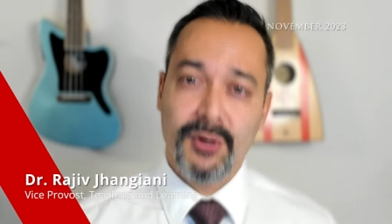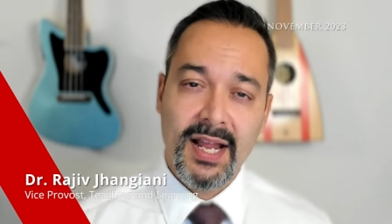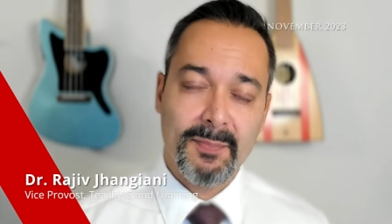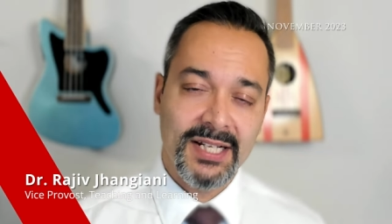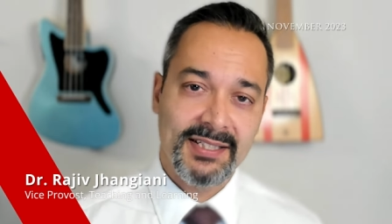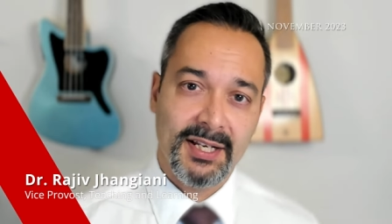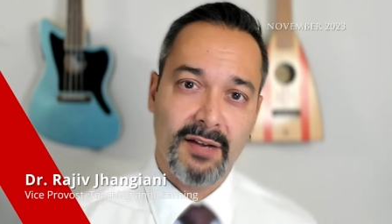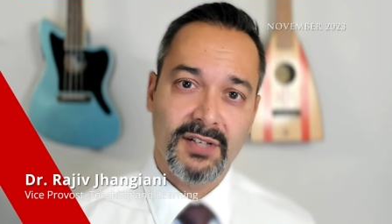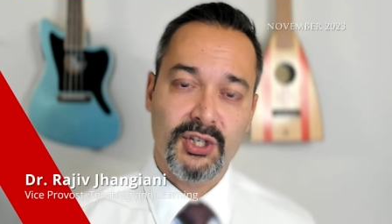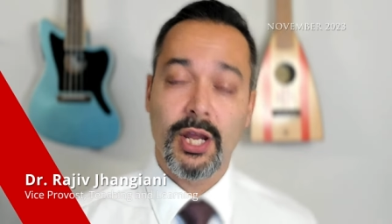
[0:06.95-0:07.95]
updates I'd
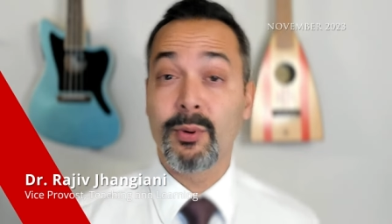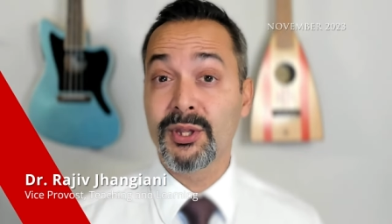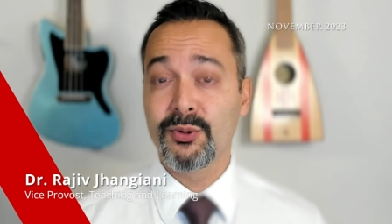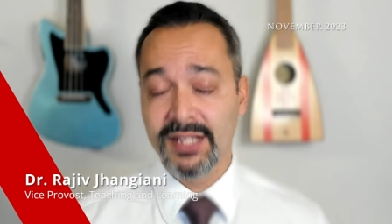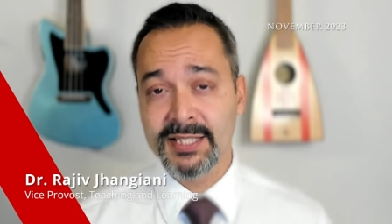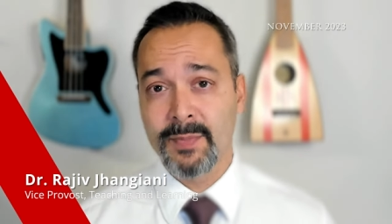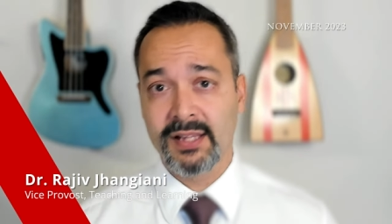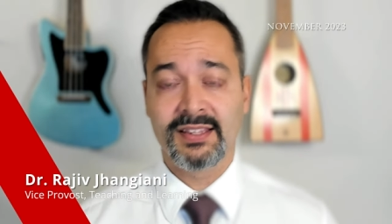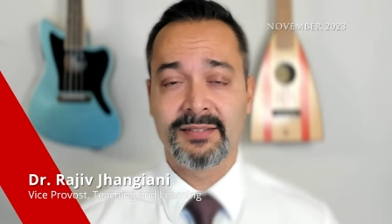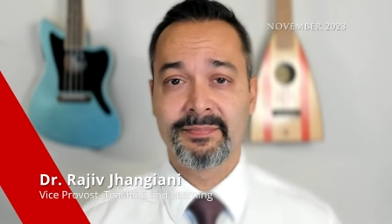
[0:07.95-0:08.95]
love to share with you this month.